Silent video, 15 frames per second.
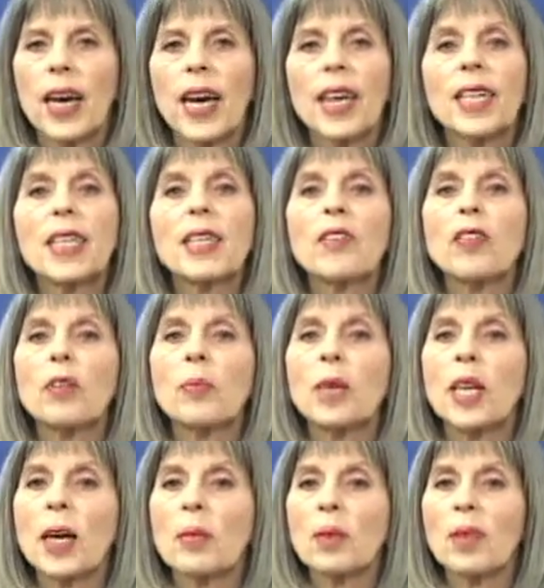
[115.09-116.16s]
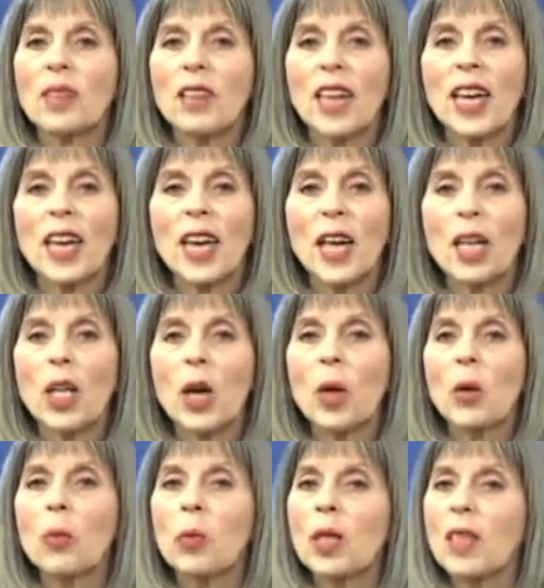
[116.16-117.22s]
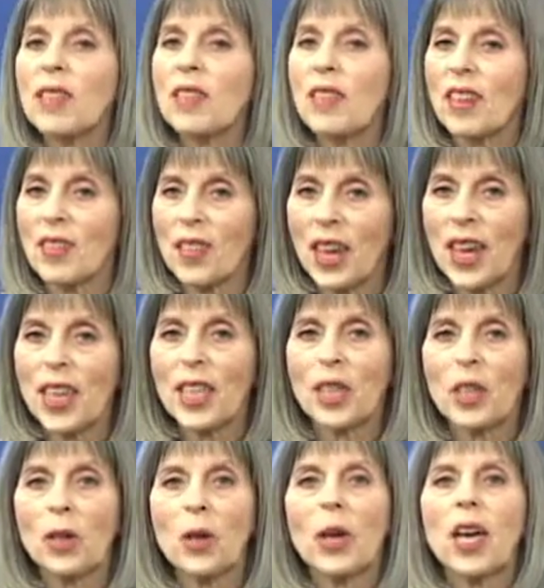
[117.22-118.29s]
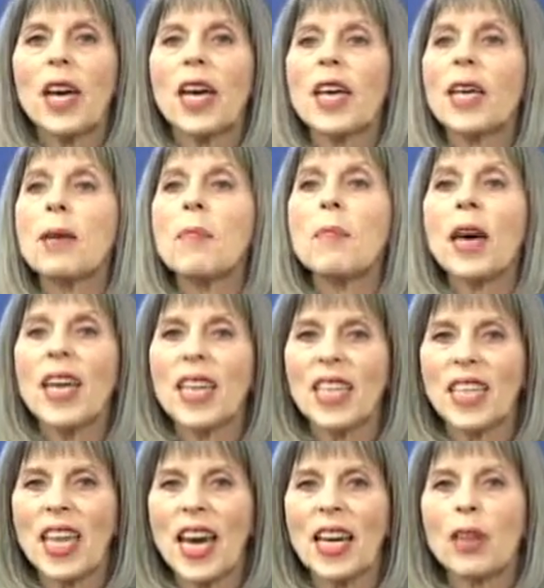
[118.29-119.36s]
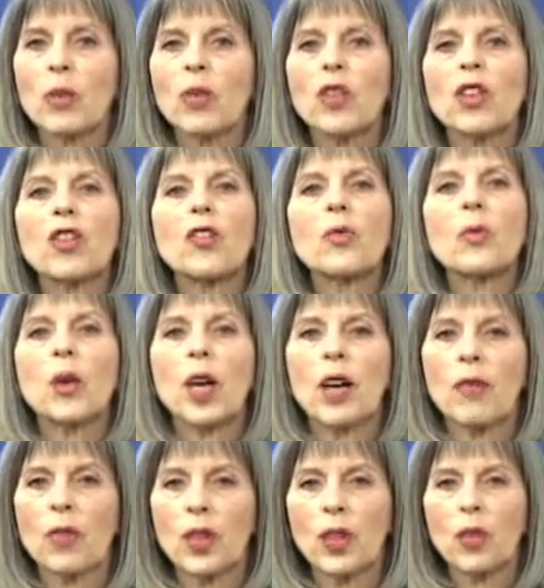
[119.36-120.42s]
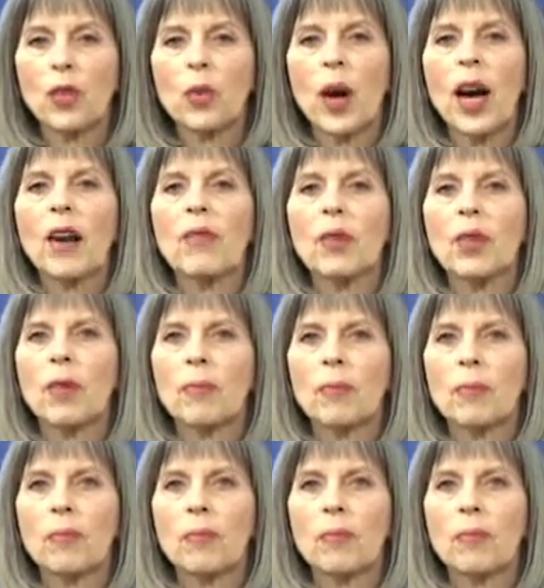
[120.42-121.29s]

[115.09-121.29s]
at least to be able to say hello, please, and thank you in many languages wherever you travel.